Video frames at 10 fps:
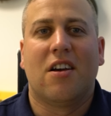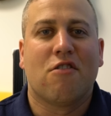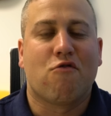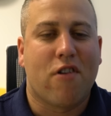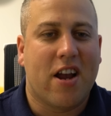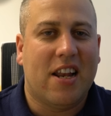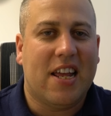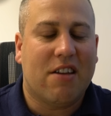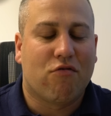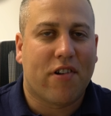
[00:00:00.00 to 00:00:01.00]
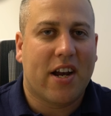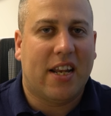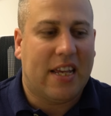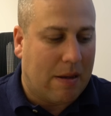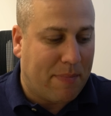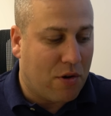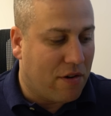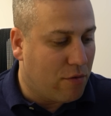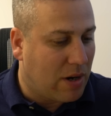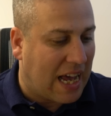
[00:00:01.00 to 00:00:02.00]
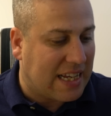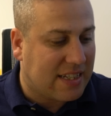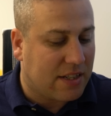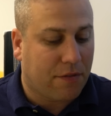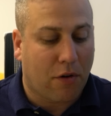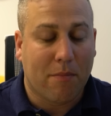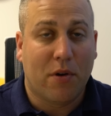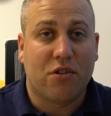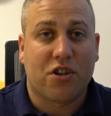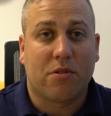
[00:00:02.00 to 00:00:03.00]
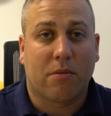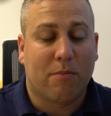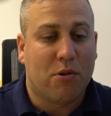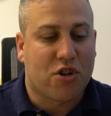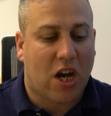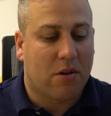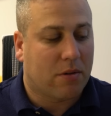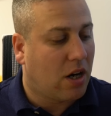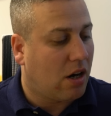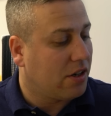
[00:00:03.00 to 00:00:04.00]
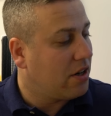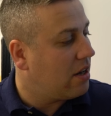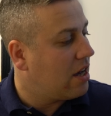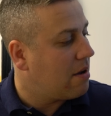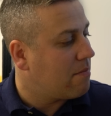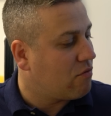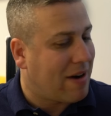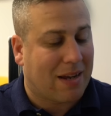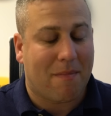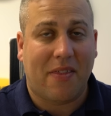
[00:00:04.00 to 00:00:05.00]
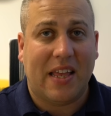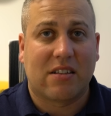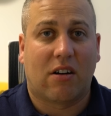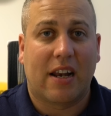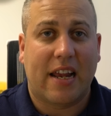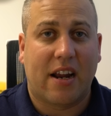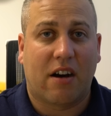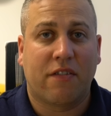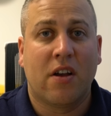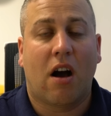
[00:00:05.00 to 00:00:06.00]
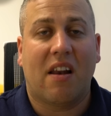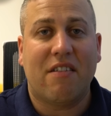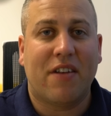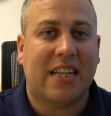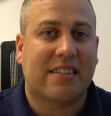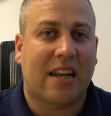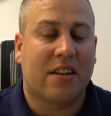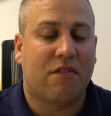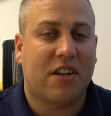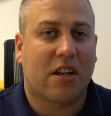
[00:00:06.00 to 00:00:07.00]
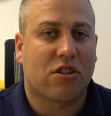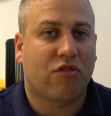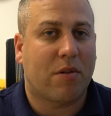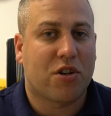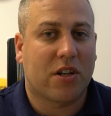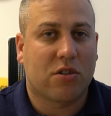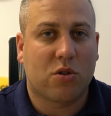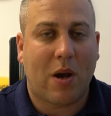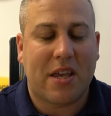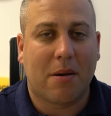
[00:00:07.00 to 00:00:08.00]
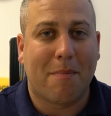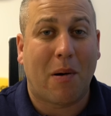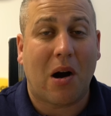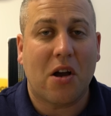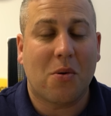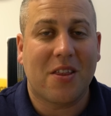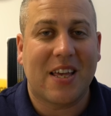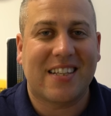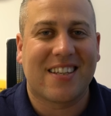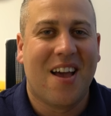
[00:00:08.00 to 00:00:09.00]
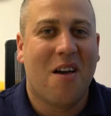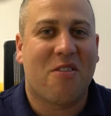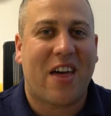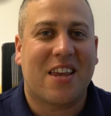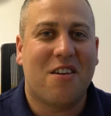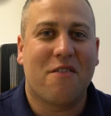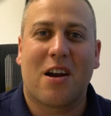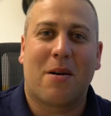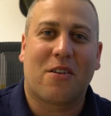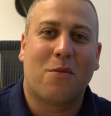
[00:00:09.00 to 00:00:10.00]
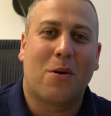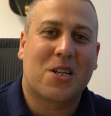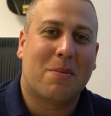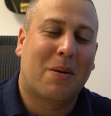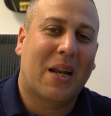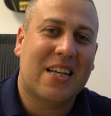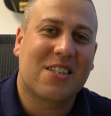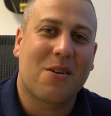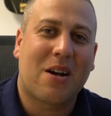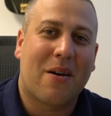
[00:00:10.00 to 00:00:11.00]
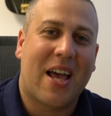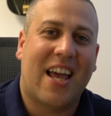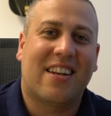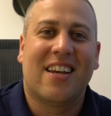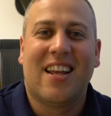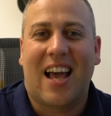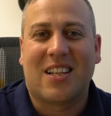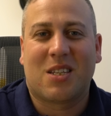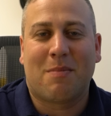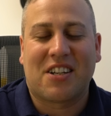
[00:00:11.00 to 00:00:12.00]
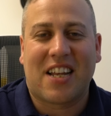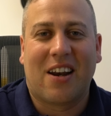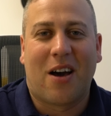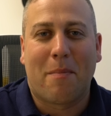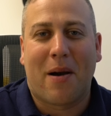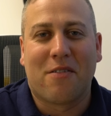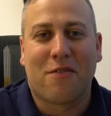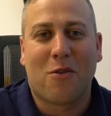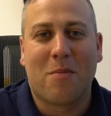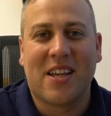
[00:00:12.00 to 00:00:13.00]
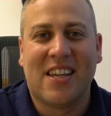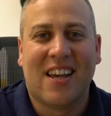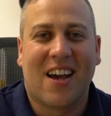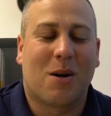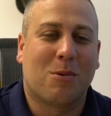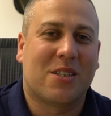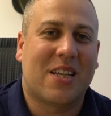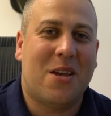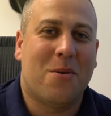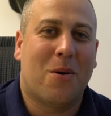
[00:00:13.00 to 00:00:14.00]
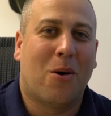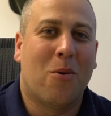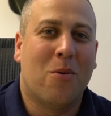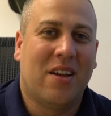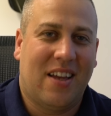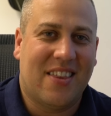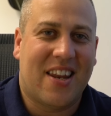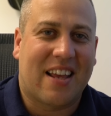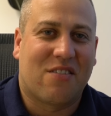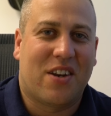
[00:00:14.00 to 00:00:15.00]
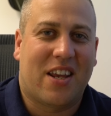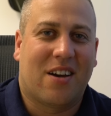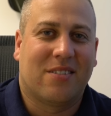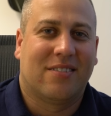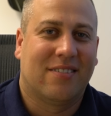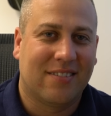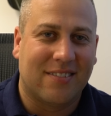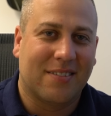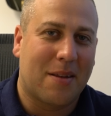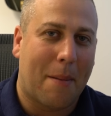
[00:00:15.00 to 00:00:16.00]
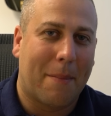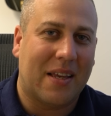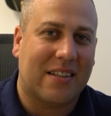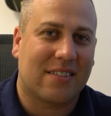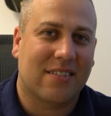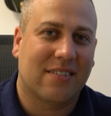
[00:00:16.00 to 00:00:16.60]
Really beautiful cases from Mujjo. Can't recommend these highly enough. I'll leave links down in the video description as to where you can buy all of these. Thank you much for watching. Please do go ahead and smash that like button for me, and I will see you all in the next video. Peace.